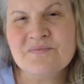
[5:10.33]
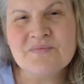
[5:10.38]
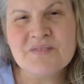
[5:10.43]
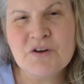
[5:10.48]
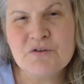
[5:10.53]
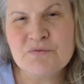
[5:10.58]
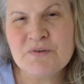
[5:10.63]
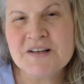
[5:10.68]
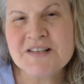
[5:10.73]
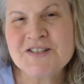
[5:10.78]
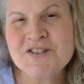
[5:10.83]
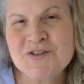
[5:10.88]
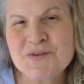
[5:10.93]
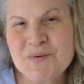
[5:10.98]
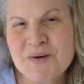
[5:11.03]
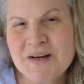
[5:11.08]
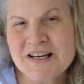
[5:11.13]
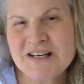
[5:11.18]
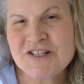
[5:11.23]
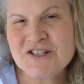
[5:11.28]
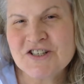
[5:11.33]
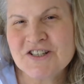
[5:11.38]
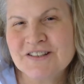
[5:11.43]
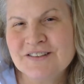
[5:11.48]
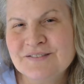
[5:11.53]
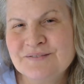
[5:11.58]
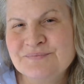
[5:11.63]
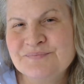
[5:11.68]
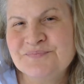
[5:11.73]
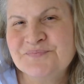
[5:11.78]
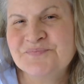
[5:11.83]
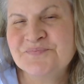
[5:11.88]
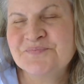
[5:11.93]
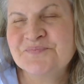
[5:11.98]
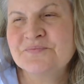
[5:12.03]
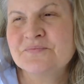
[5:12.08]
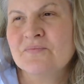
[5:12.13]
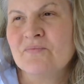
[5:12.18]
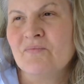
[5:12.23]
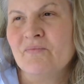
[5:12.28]
restoration
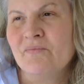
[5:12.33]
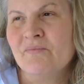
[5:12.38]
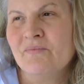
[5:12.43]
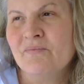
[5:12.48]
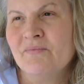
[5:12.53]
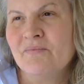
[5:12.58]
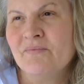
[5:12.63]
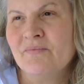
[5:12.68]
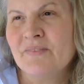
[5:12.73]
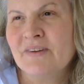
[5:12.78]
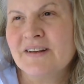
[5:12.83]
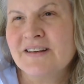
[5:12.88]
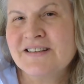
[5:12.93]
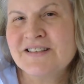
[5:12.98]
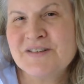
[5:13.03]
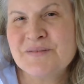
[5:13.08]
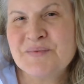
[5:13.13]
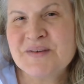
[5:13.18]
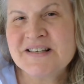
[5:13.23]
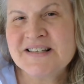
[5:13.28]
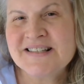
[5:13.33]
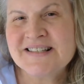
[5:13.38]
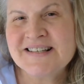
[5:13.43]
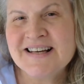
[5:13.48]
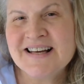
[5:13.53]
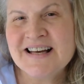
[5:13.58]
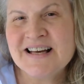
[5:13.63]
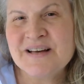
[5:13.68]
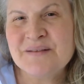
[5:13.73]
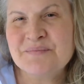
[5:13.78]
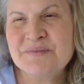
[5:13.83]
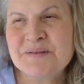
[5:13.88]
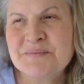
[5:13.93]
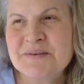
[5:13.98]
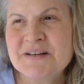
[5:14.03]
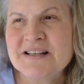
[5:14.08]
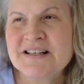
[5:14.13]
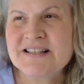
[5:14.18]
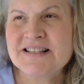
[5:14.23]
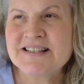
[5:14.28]
to be stopped,
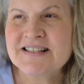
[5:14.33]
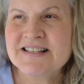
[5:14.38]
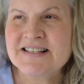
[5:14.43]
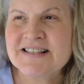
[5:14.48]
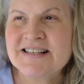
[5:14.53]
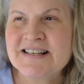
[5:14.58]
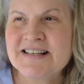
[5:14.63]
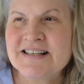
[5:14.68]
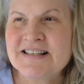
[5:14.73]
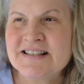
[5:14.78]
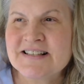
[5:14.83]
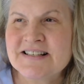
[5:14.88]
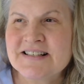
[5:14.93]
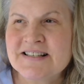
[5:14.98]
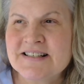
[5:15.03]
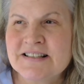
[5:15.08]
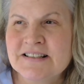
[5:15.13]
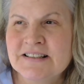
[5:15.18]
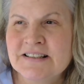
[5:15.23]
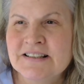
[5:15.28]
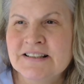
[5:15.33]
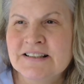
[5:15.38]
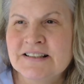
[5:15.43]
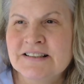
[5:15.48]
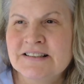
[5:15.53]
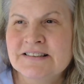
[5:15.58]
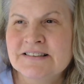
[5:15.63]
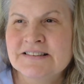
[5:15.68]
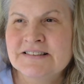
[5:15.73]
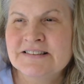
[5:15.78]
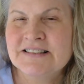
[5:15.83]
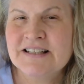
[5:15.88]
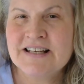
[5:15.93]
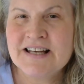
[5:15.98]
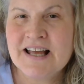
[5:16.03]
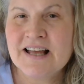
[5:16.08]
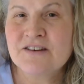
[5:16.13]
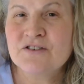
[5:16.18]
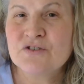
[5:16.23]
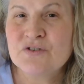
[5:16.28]
because this is the
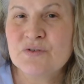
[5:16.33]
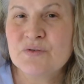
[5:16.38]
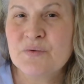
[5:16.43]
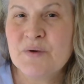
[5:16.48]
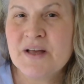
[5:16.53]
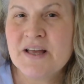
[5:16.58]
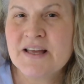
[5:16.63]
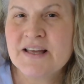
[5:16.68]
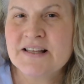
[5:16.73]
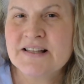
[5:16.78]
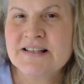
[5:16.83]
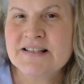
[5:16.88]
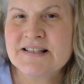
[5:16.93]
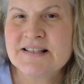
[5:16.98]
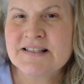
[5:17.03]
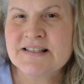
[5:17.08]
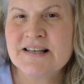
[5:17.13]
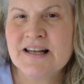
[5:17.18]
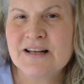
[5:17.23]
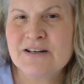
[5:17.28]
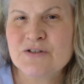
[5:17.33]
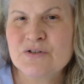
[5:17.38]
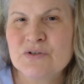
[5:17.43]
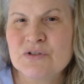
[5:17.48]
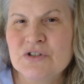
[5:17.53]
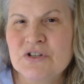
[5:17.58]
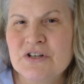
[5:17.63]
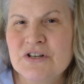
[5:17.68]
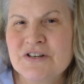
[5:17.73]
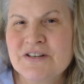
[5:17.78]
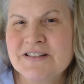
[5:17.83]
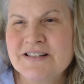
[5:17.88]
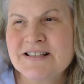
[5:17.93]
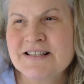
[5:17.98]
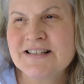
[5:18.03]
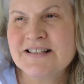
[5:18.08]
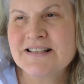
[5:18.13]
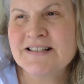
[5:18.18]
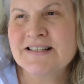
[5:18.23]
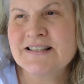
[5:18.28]
natural way. This is natural law.
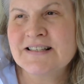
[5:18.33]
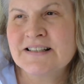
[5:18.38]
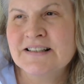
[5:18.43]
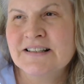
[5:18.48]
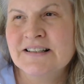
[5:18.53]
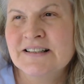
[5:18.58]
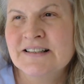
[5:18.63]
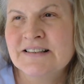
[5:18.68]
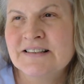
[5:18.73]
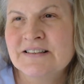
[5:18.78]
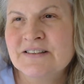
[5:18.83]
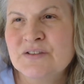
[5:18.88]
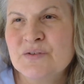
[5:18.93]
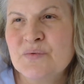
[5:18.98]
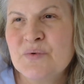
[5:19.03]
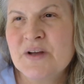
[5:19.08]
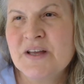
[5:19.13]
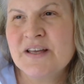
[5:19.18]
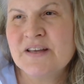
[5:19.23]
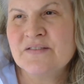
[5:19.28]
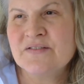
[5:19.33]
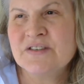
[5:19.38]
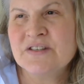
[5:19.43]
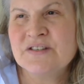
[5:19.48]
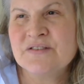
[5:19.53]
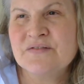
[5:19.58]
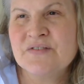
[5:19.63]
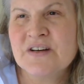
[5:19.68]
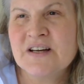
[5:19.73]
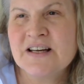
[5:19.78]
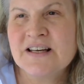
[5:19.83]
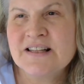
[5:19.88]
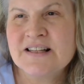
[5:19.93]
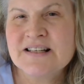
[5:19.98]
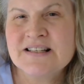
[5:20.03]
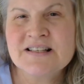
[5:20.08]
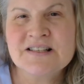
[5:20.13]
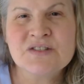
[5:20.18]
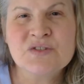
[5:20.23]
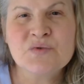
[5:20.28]
This is the way of the divine.
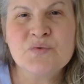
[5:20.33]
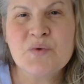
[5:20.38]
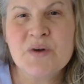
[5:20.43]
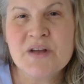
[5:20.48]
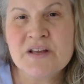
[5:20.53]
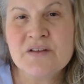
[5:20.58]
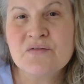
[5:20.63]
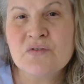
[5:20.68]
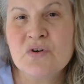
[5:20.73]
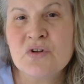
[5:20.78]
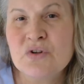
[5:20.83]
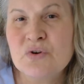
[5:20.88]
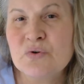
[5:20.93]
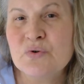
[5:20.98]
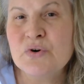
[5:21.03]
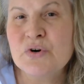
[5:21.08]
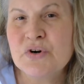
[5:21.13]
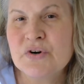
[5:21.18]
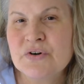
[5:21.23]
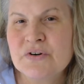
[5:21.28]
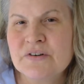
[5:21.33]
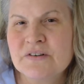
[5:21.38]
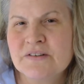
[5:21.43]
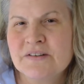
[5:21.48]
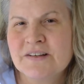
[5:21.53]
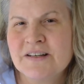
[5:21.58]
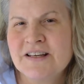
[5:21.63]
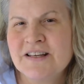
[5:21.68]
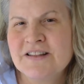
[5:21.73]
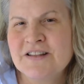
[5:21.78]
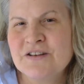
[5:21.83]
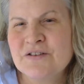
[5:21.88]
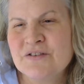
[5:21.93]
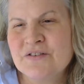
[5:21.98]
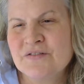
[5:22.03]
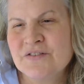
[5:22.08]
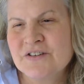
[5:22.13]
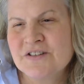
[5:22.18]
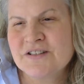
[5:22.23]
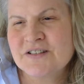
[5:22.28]
This is the way of all order in the
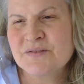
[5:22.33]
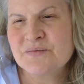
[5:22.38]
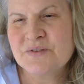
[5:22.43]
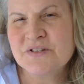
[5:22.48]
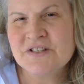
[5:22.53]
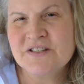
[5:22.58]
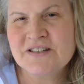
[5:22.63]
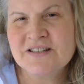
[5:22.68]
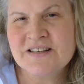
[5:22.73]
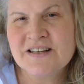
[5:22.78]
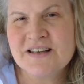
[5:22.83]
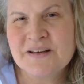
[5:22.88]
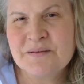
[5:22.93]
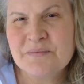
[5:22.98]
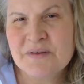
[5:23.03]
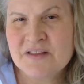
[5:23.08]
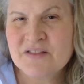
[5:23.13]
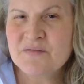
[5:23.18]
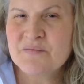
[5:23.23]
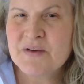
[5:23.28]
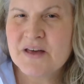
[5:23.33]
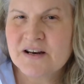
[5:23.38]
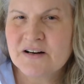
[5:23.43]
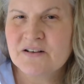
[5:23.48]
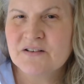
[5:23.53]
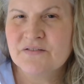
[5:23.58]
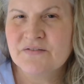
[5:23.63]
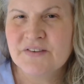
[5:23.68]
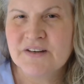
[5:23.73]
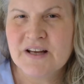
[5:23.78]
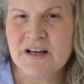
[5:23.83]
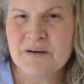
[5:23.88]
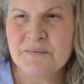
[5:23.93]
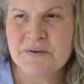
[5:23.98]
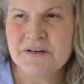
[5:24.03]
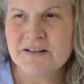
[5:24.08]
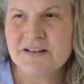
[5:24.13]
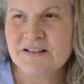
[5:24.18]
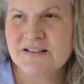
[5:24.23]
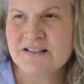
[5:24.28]
universe, which is a mathematical
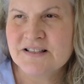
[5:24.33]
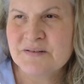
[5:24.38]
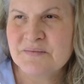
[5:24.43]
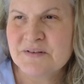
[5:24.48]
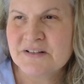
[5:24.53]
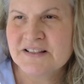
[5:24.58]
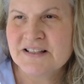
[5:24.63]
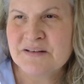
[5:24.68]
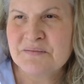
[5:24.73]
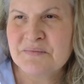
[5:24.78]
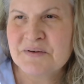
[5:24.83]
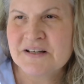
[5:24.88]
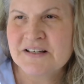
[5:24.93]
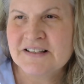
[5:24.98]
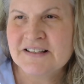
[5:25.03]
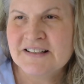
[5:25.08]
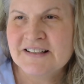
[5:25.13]
phenomena ultimately, but